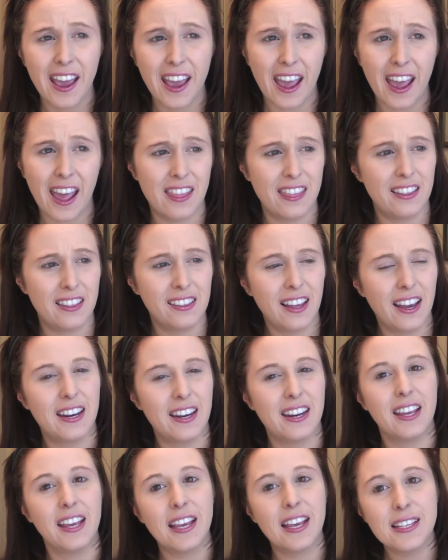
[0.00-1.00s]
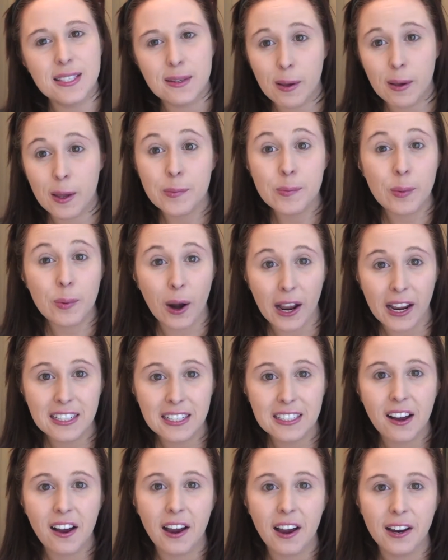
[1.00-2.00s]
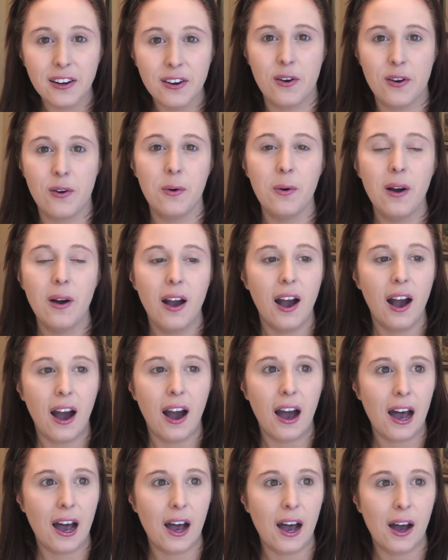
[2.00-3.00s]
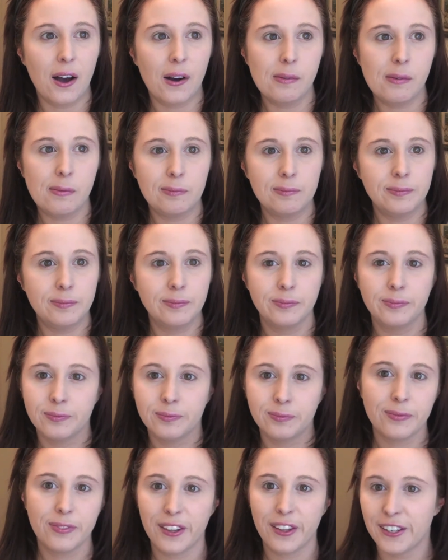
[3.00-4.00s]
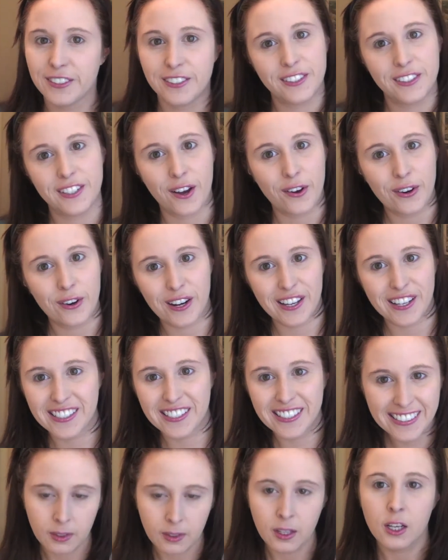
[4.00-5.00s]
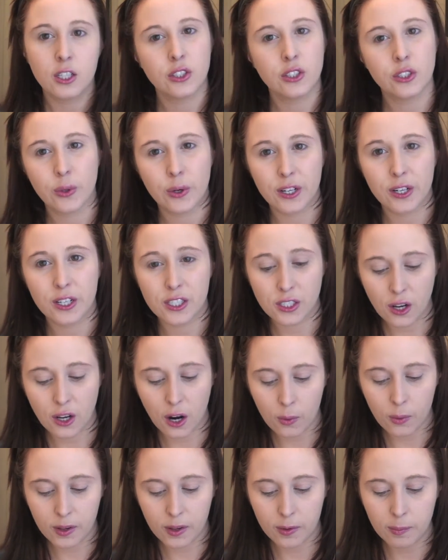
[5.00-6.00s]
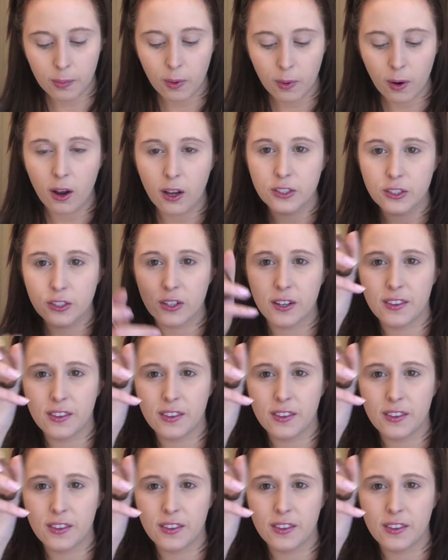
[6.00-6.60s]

And the lighting is a bit bright, I know. That's just how it is. So we're going to start with bronzer,